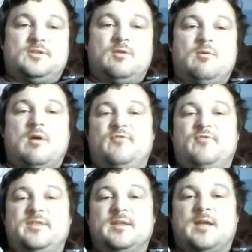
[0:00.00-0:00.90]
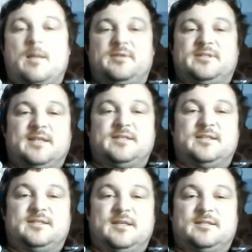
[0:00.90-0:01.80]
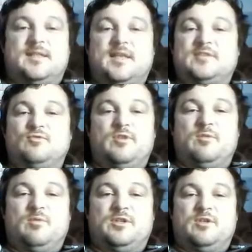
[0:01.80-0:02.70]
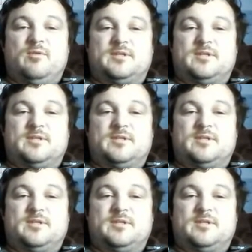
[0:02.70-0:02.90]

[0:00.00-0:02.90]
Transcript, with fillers: so I've written a couple of sentences, and that's all you want to do